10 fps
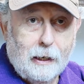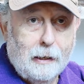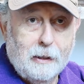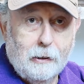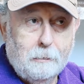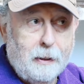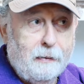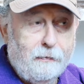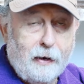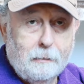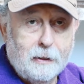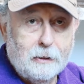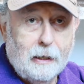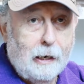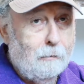I'm going to be
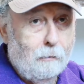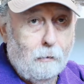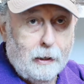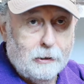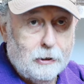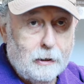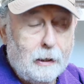famous and rich.